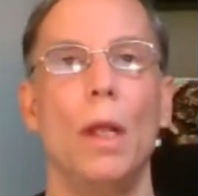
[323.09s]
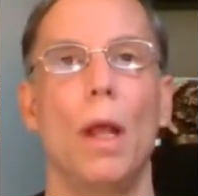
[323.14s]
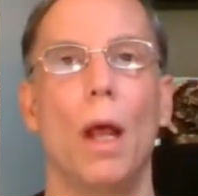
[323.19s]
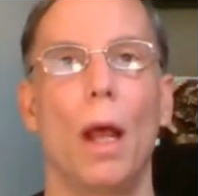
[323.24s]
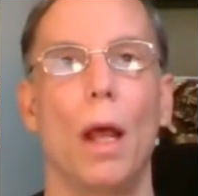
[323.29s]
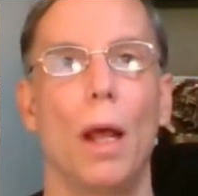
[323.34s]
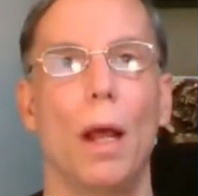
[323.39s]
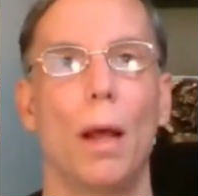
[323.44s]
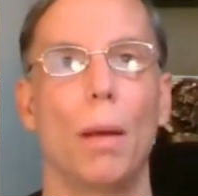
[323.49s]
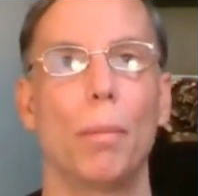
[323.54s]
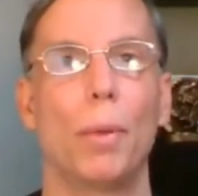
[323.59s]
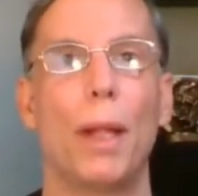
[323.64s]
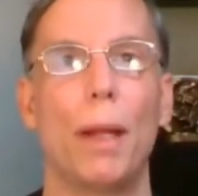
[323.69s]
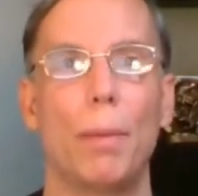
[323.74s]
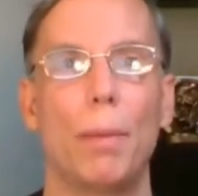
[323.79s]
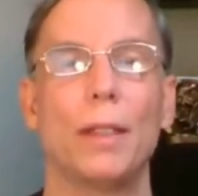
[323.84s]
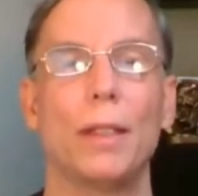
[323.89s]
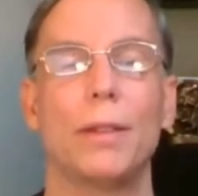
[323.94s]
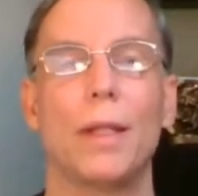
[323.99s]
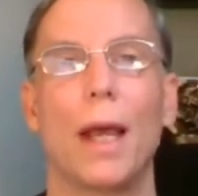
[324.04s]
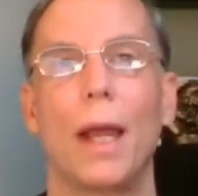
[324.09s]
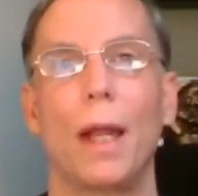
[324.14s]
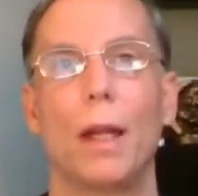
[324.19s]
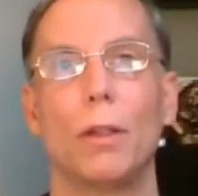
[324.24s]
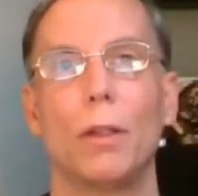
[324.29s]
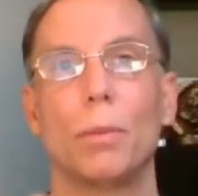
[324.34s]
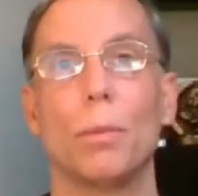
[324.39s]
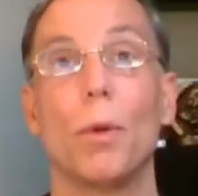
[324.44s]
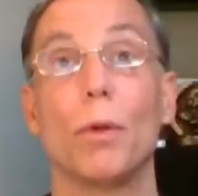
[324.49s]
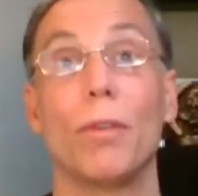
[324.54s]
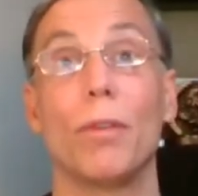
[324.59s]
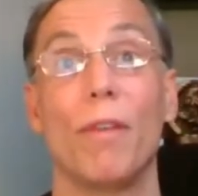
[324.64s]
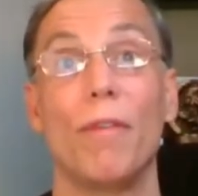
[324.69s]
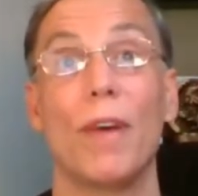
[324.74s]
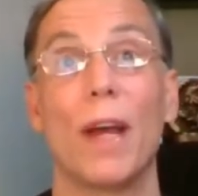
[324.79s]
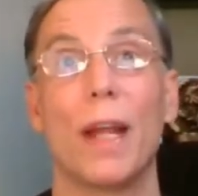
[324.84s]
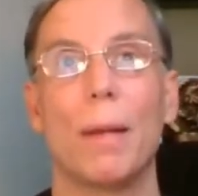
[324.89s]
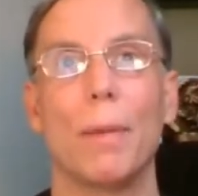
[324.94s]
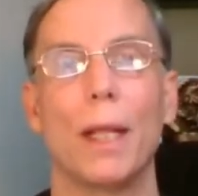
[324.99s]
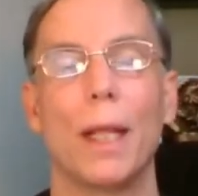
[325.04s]
uh, plant-based diet is mostly
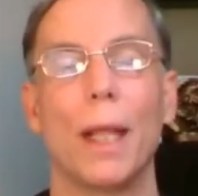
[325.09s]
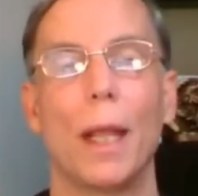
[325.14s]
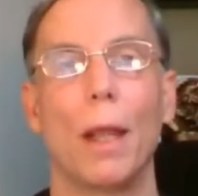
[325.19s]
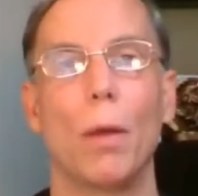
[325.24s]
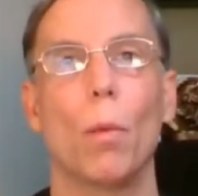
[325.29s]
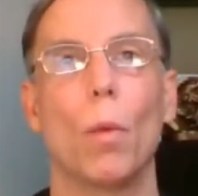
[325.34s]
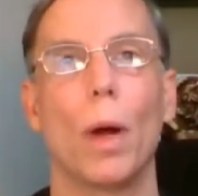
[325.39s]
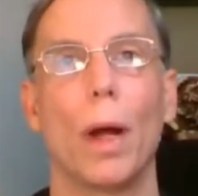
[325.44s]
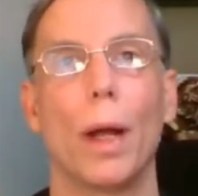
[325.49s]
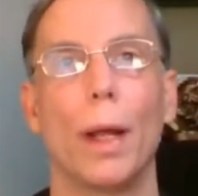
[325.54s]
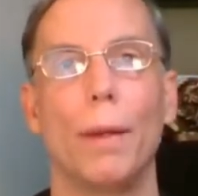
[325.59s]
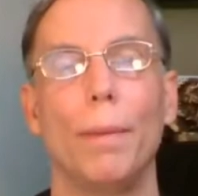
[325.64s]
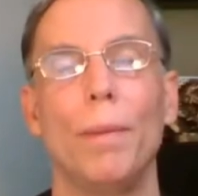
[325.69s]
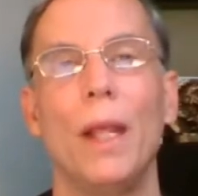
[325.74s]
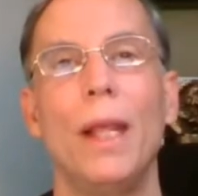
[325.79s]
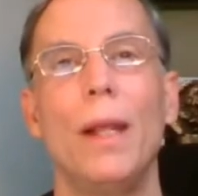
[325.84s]
vitamin K one.